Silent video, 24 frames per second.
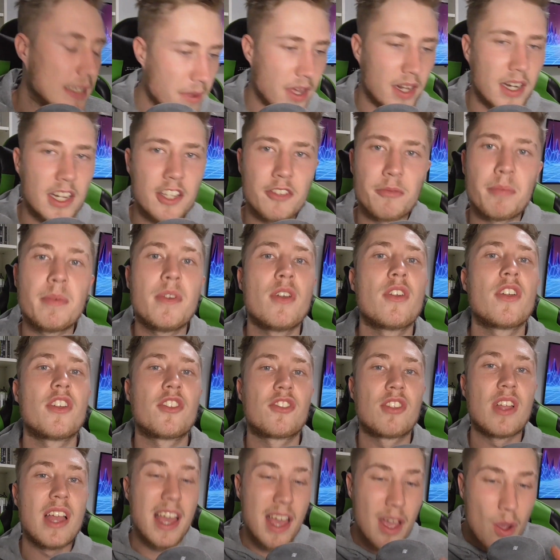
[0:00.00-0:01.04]
But let's be
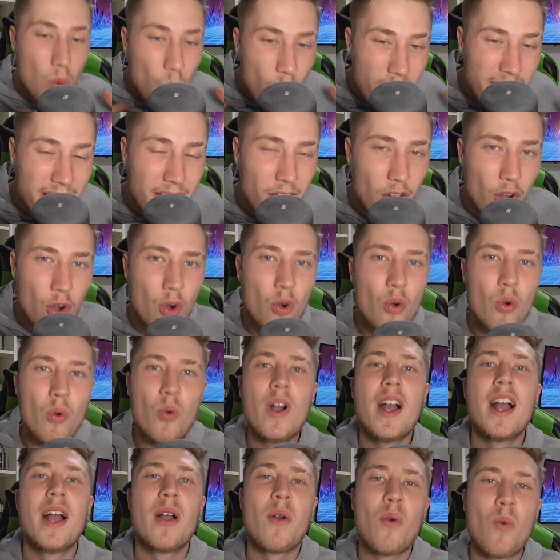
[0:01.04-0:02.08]
honest, we are
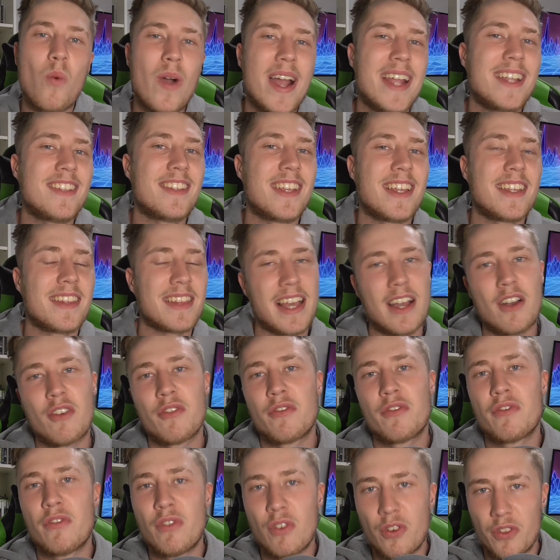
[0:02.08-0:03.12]
all waiting
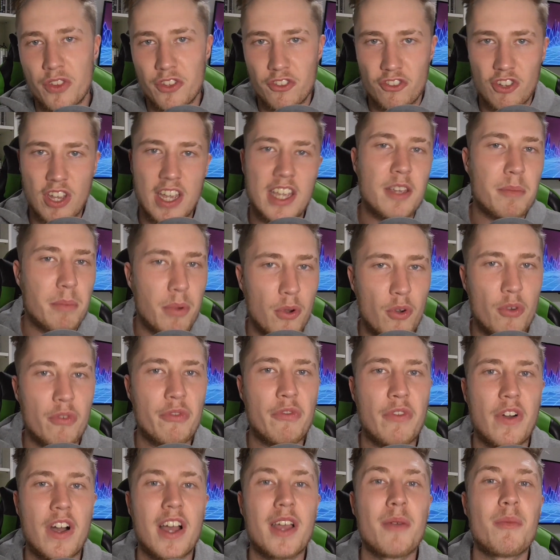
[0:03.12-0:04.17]
now for the Jake Paul
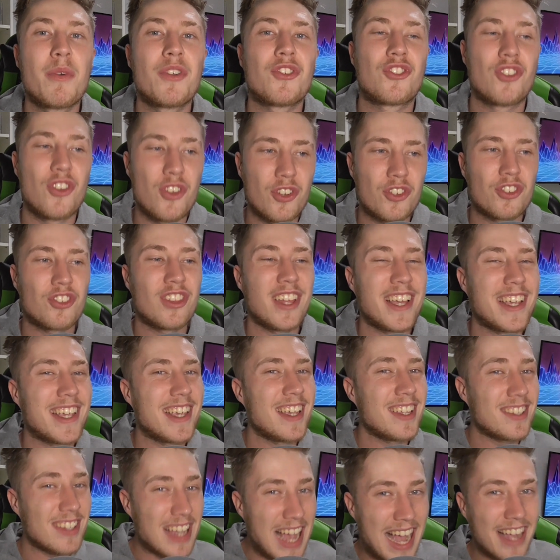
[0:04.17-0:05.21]
fight, which looks
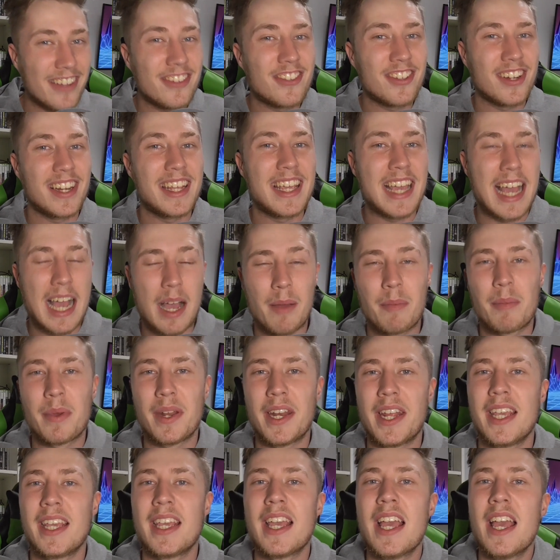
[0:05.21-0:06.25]
like it's actually
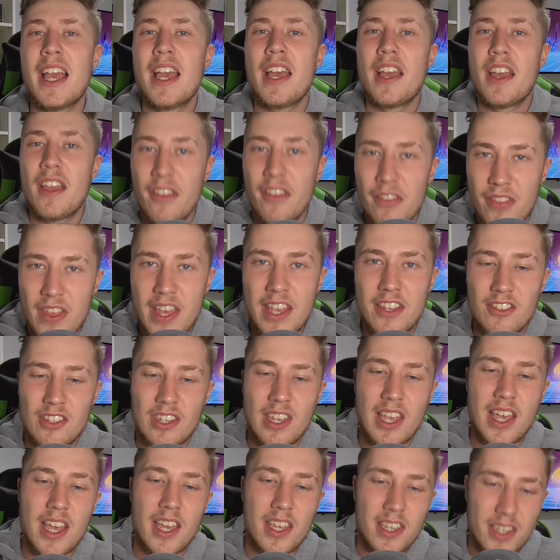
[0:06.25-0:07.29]
happening
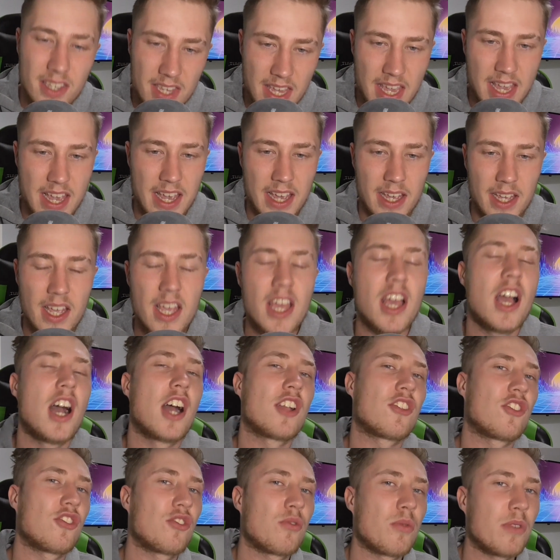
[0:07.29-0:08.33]
this year.
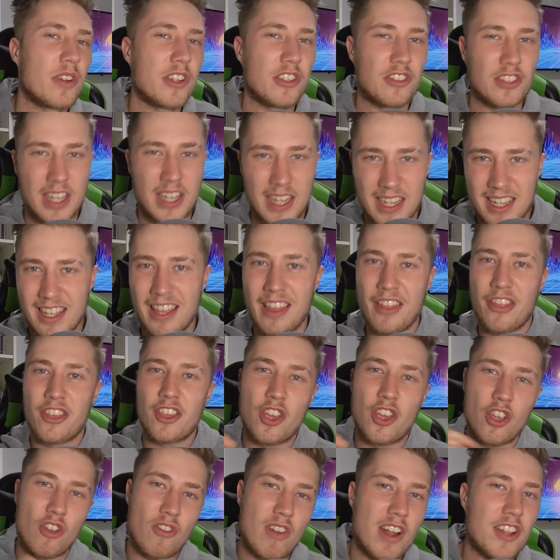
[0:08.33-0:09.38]
I just want to say
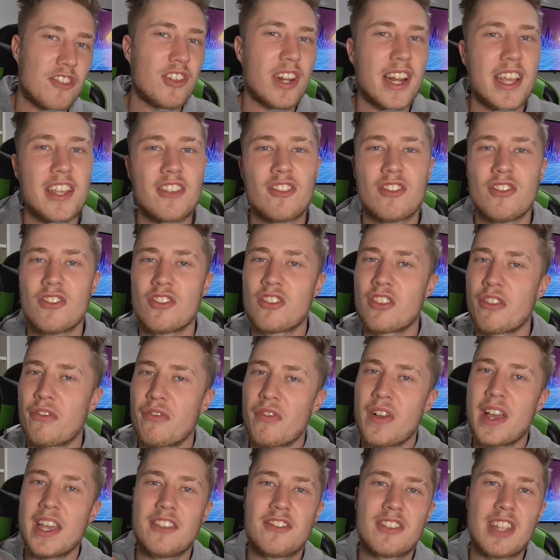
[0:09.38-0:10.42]
congratulations to
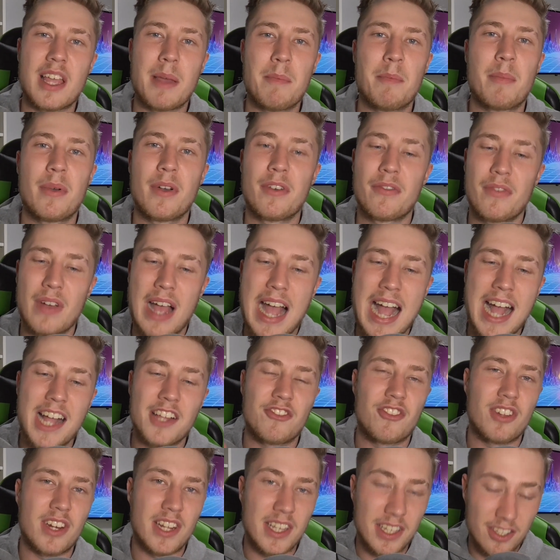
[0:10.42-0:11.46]
FaZe Temperrr for
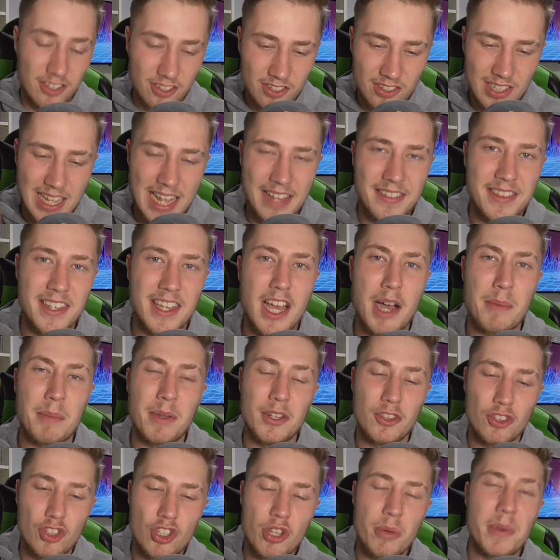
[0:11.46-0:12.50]
actually standing
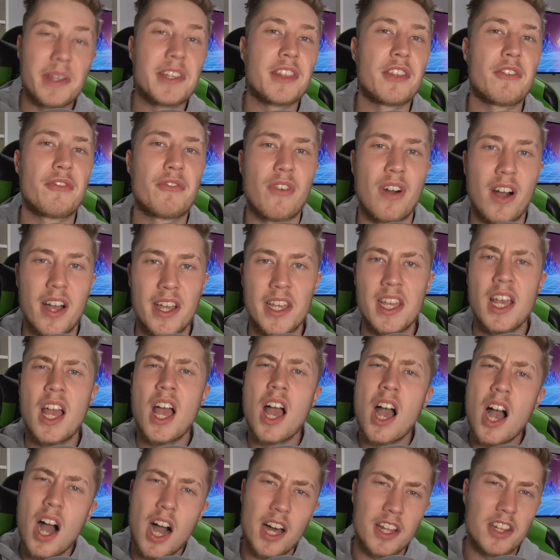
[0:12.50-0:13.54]
up and doing the fight,
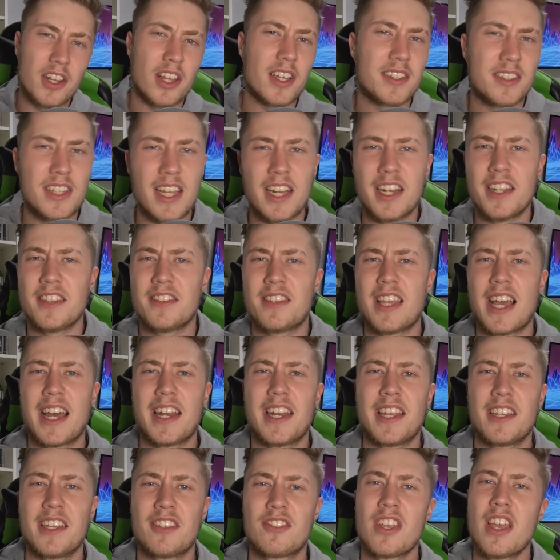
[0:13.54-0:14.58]
unlike Dillon
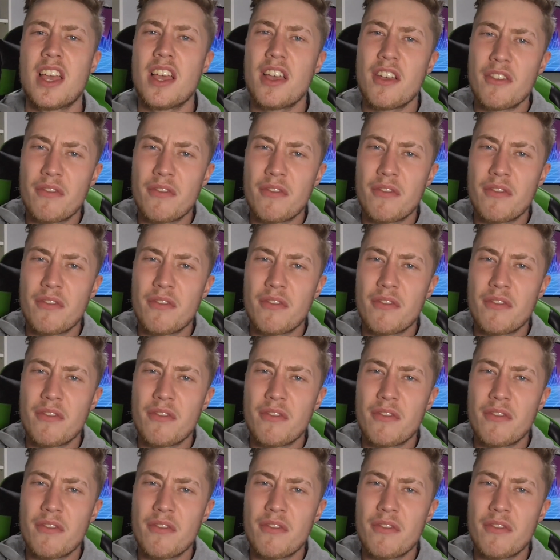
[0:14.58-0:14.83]
Danis.